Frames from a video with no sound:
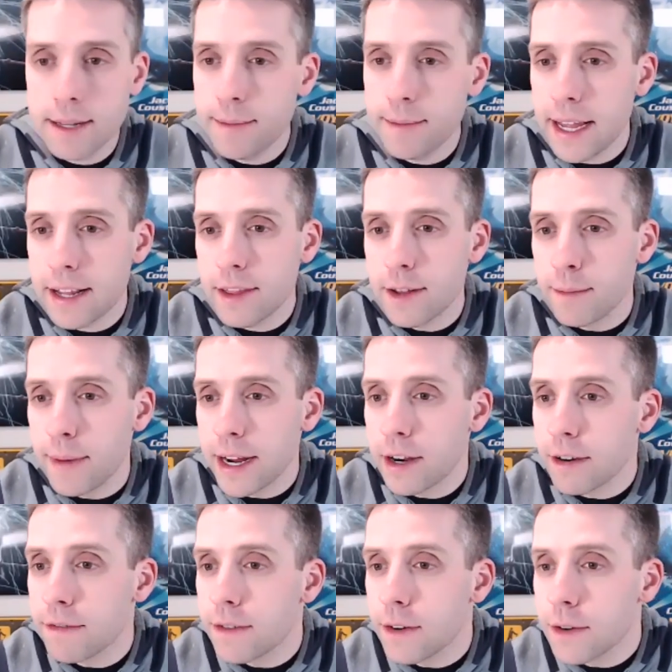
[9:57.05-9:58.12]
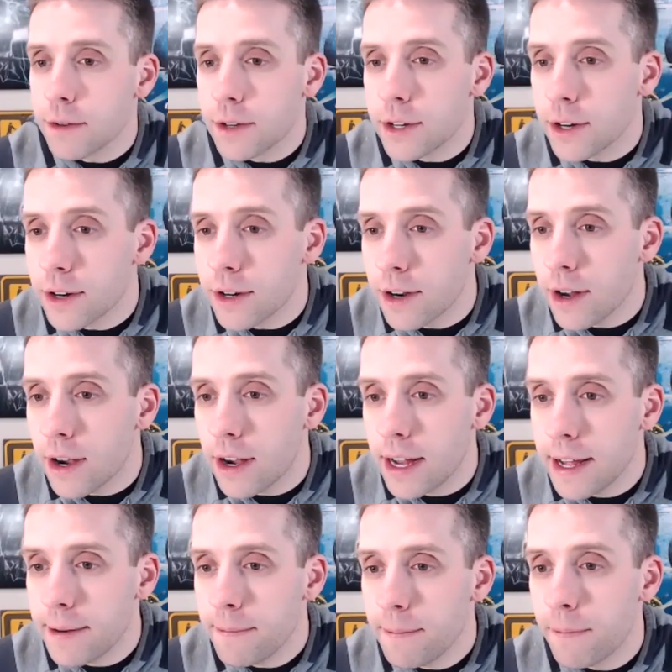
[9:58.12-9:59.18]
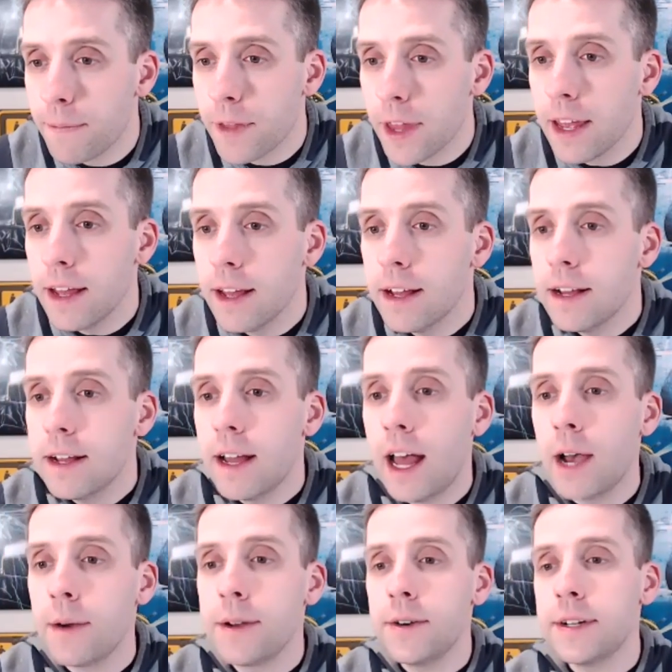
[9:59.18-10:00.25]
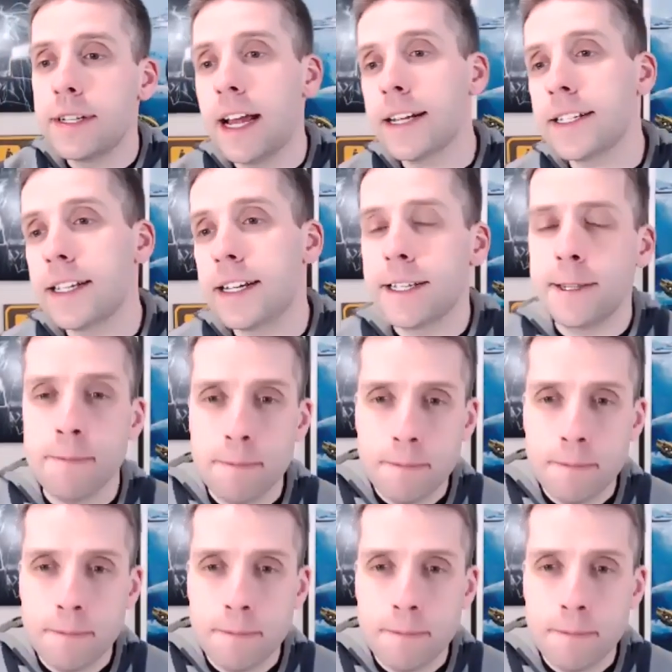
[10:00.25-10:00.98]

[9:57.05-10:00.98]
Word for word: Let me get their microphone turned on. How we doing, Texas?